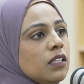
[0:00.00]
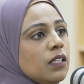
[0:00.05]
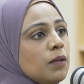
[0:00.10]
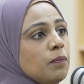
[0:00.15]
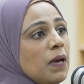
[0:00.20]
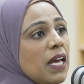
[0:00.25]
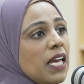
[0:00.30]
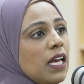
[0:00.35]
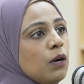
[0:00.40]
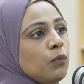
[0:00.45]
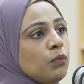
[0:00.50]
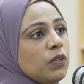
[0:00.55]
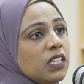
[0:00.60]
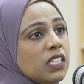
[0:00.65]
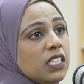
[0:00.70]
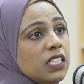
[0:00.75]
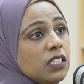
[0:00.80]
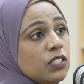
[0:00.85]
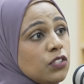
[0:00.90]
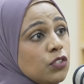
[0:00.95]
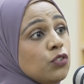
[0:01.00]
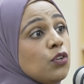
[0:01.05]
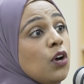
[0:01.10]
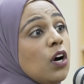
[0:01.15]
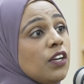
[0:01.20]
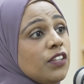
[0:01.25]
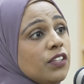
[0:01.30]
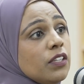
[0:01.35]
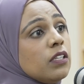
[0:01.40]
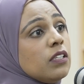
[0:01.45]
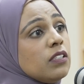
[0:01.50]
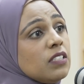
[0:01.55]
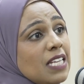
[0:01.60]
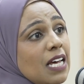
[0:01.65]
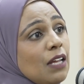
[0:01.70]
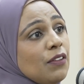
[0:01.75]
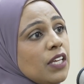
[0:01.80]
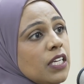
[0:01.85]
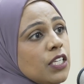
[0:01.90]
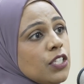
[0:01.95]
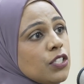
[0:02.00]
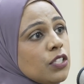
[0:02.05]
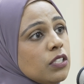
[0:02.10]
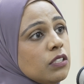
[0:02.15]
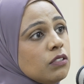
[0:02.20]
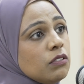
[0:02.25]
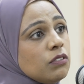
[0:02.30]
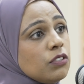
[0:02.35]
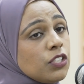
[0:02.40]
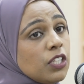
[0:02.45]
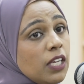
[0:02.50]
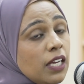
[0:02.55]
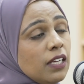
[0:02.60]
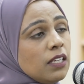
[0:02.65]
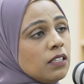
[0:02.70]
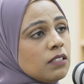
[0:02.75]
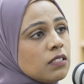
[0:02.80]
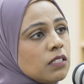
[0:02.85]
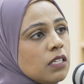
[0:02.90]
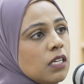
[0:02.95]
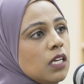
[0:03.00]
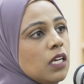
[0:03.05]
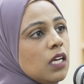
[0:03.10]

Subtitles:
bayah with these non-South Asian sheikhs,